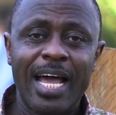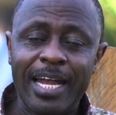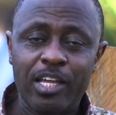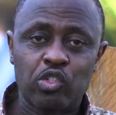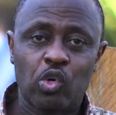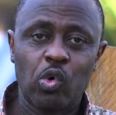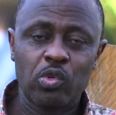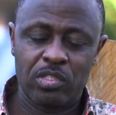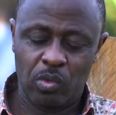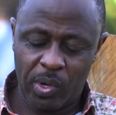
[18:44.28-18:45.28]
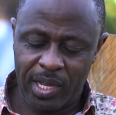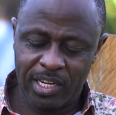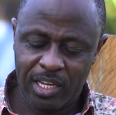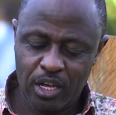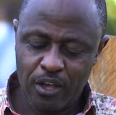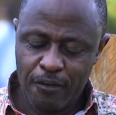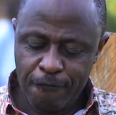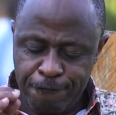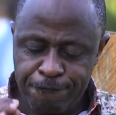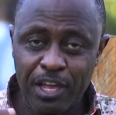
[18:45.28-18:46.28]
underscores the word
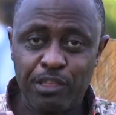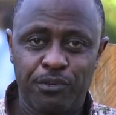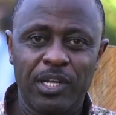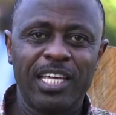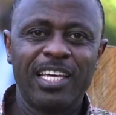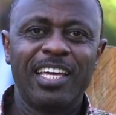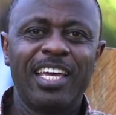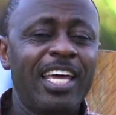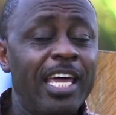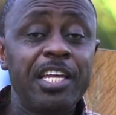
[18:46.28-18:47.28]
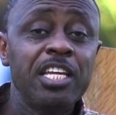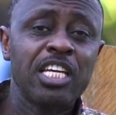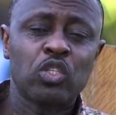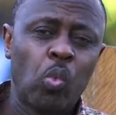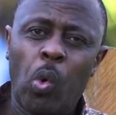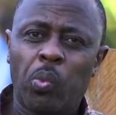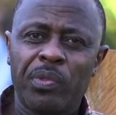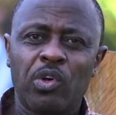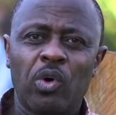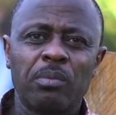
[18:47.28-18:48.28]
faithfully. He didn't just walk
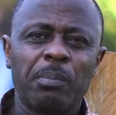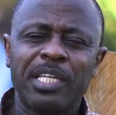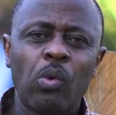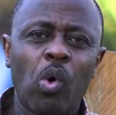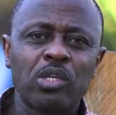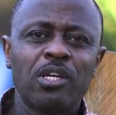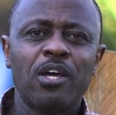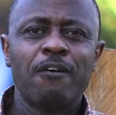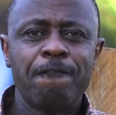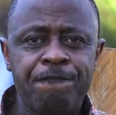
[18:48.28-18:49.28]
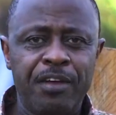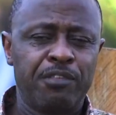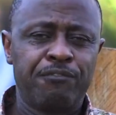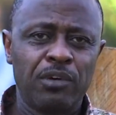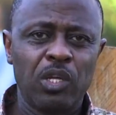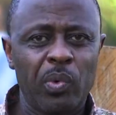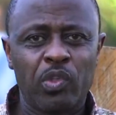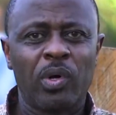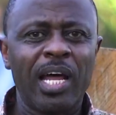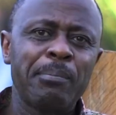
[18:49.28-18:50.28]
with God, but he walked faithfully
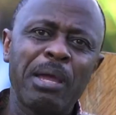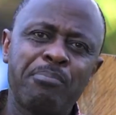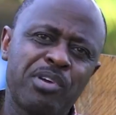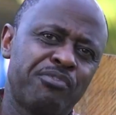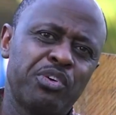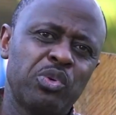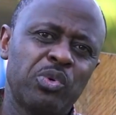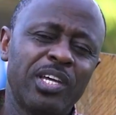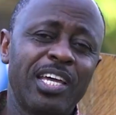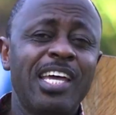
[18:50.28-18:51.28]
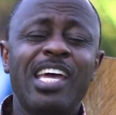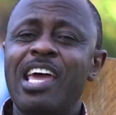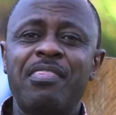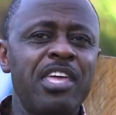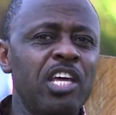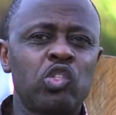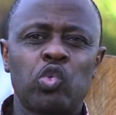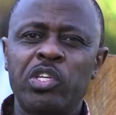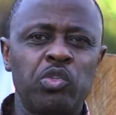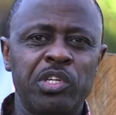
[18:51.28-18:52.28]
with God. And my prayer for you in the year
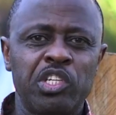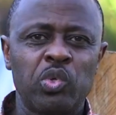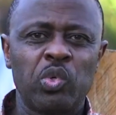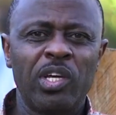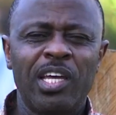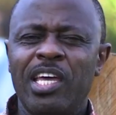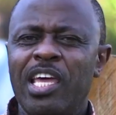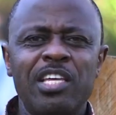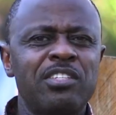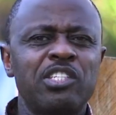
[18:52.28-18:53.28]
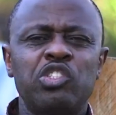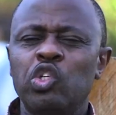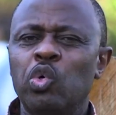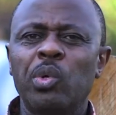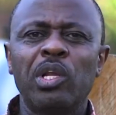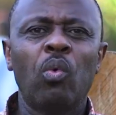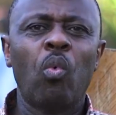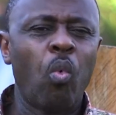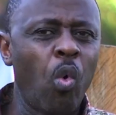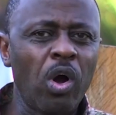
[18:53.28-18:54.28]
2022 is that you will
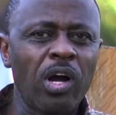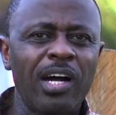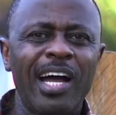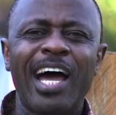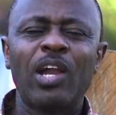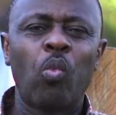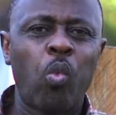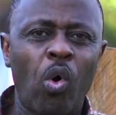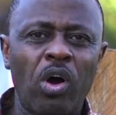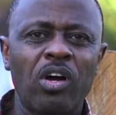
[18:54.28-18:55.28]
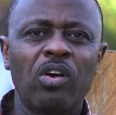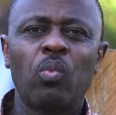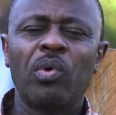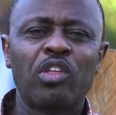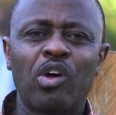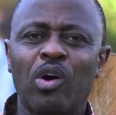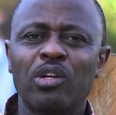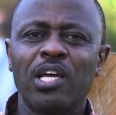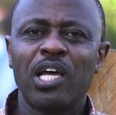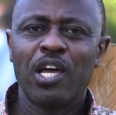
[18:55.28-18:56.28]
walk and walk with
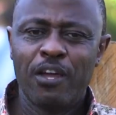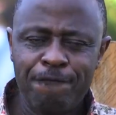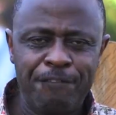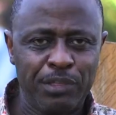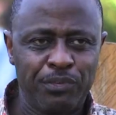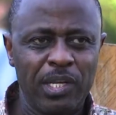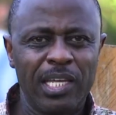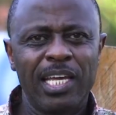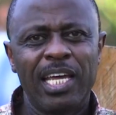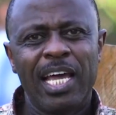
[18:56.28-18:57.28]
God faithfully.